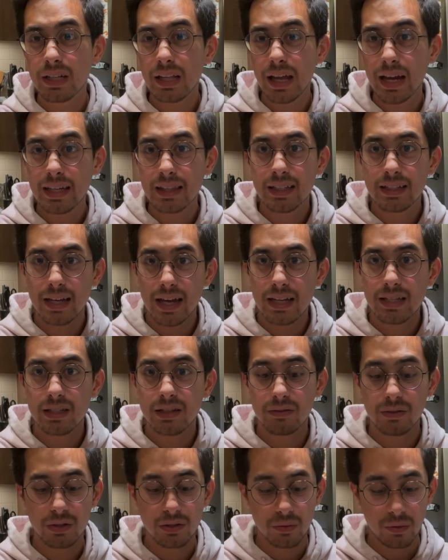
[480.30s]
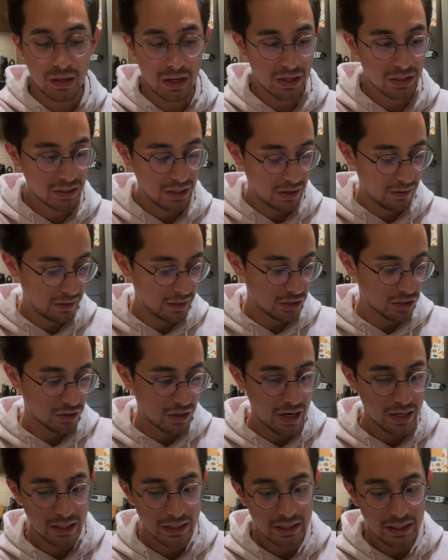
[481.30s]
like the taste of this one, actually. I already
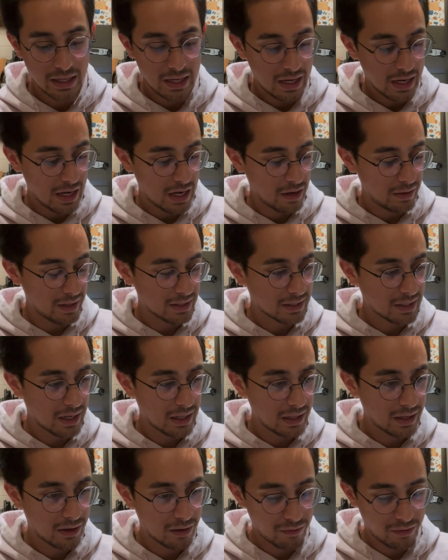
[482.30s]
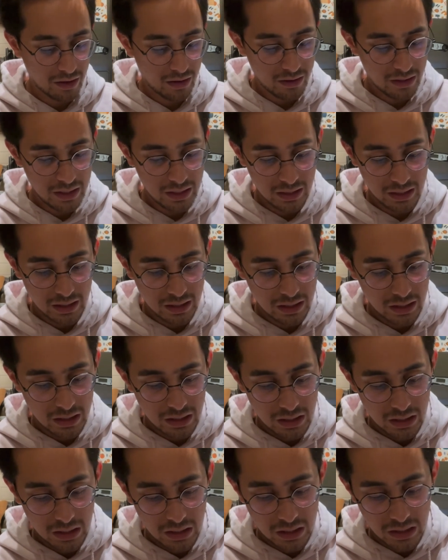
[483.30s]
tried it. It's got like a very,
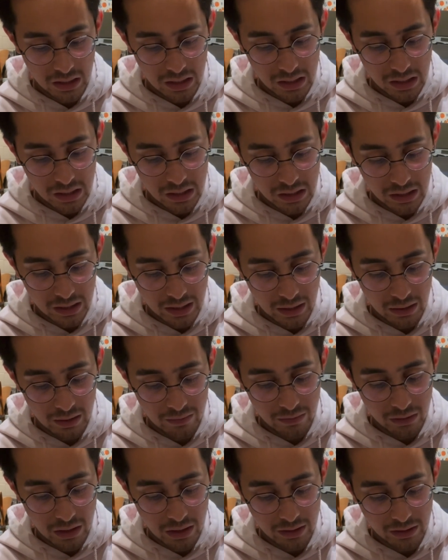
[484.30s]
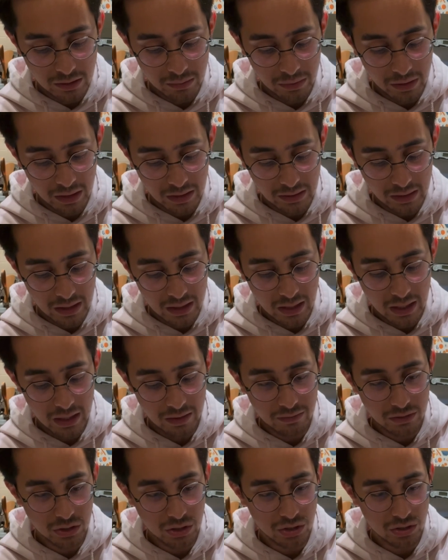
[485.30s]
I don't even know how to explain it. It's got a kind of
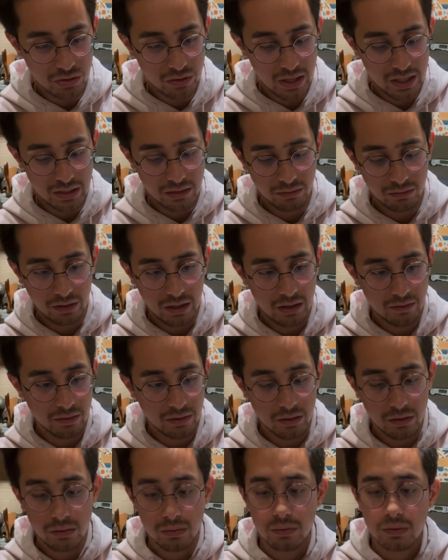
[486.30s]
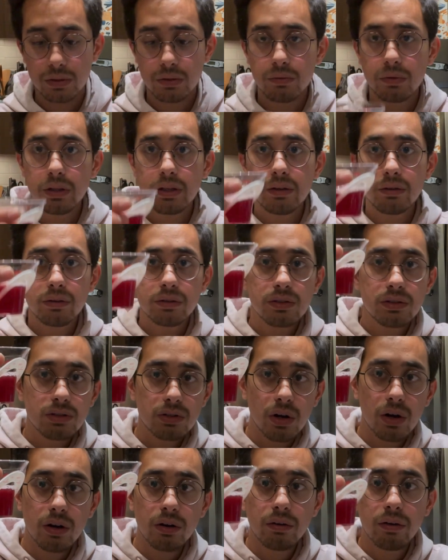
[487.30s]
a strange flavor. Oh, it's really
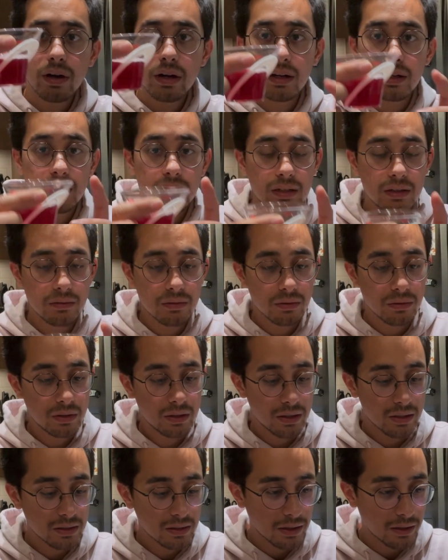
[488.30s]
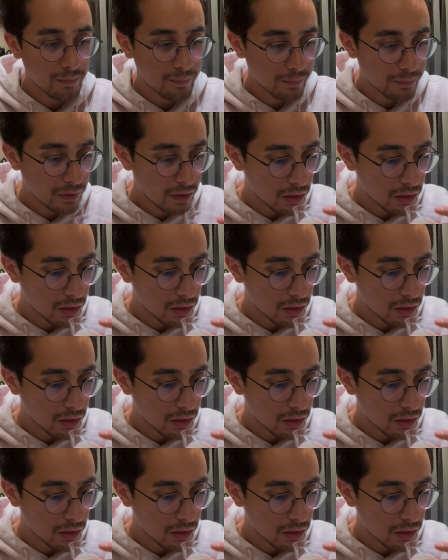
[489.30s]
dark red. I didn't even realize that.